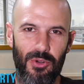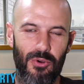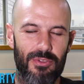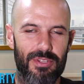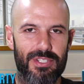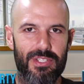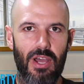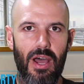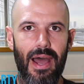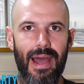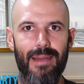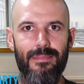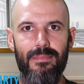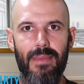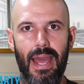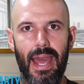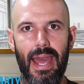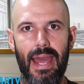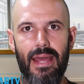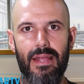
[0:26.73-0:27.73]
the time,
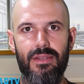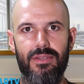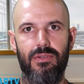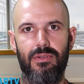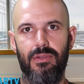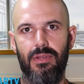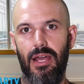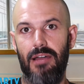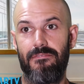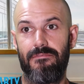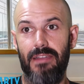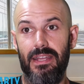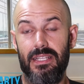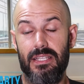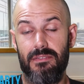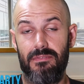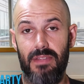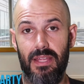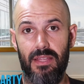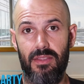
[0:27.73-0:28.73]
and
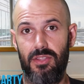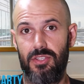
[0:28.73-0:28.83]
effectively,